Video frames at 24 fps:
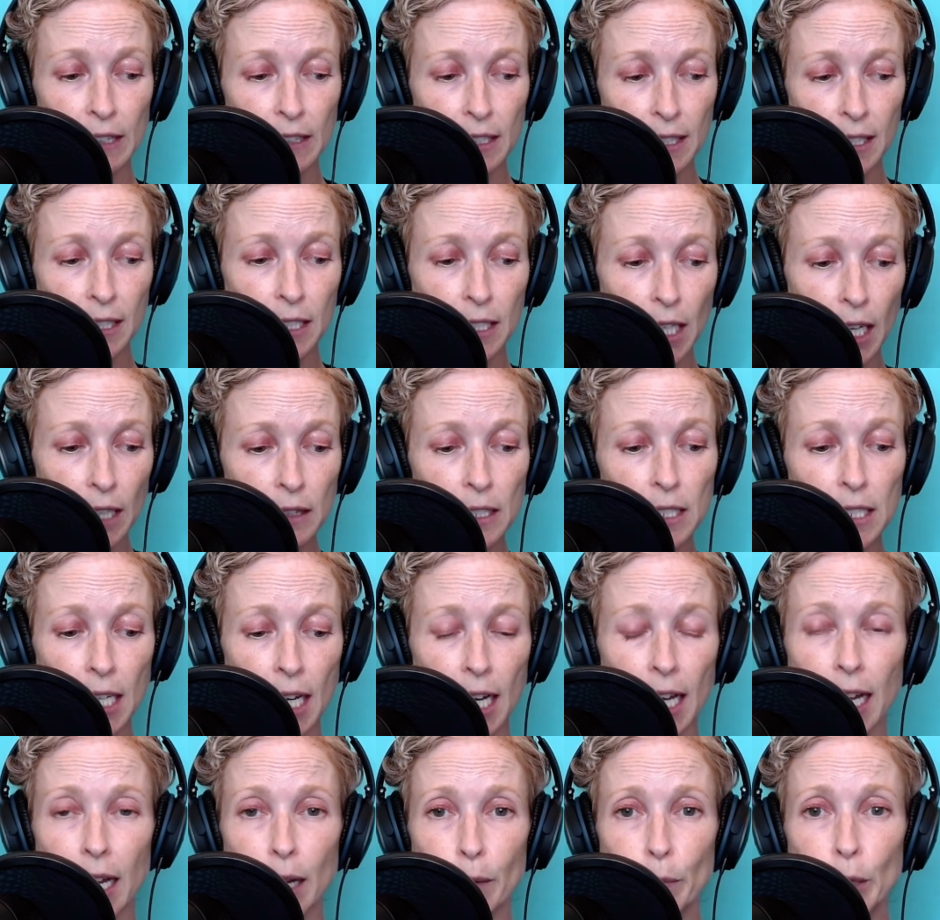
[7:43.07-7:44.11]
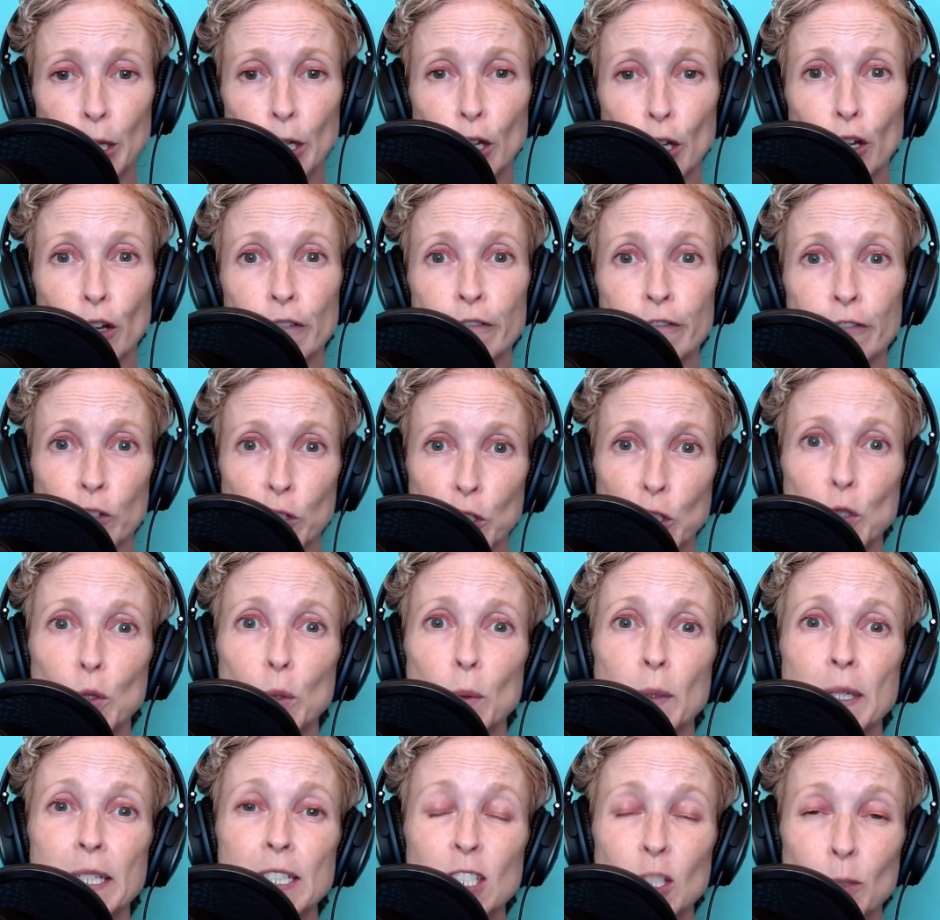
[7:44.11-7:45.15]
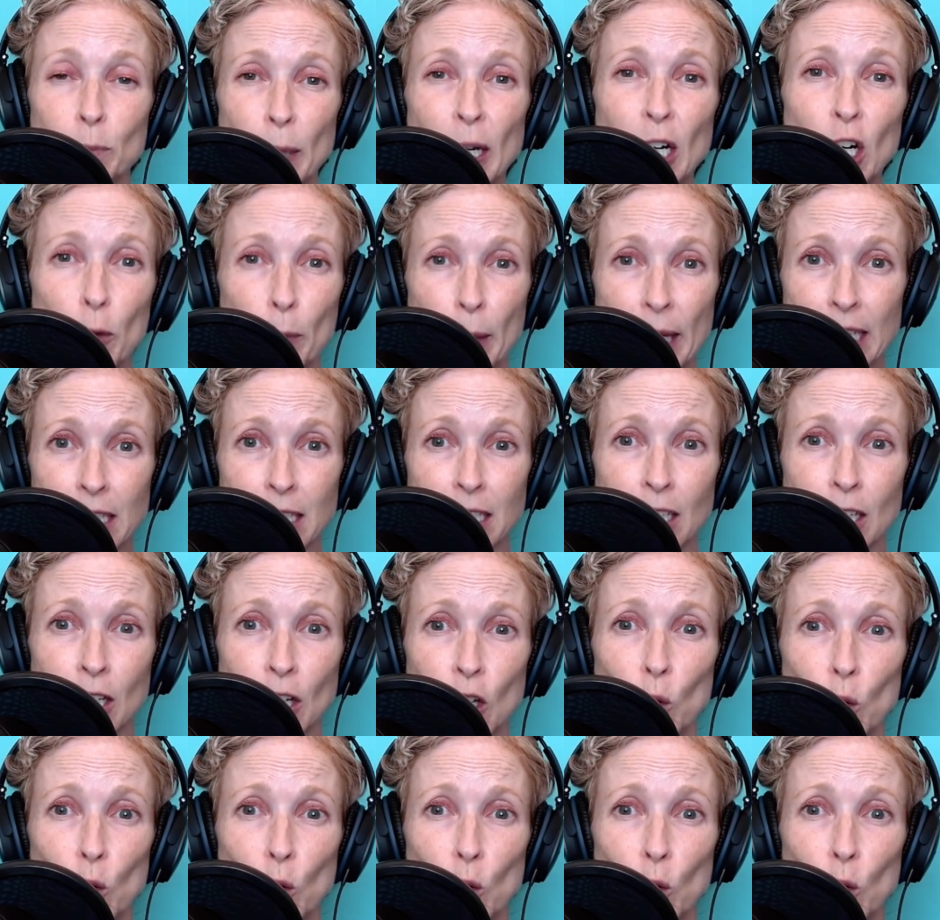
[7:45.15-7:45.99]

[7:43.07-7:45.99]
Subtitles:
This is not the time for you to experiment